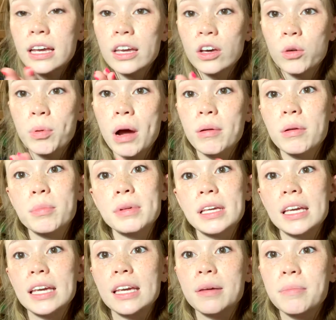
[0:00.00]
it'll
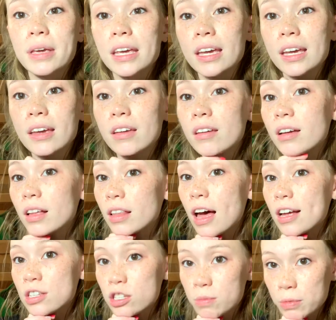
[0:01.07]
probably be a
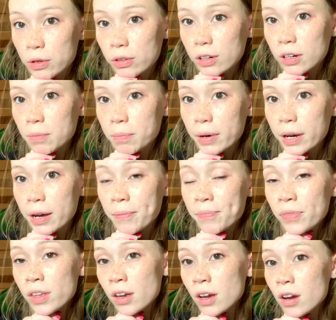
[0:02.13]
lot smoother. But
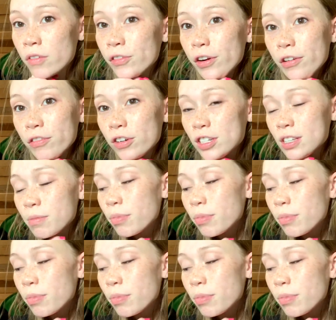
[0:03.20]
for first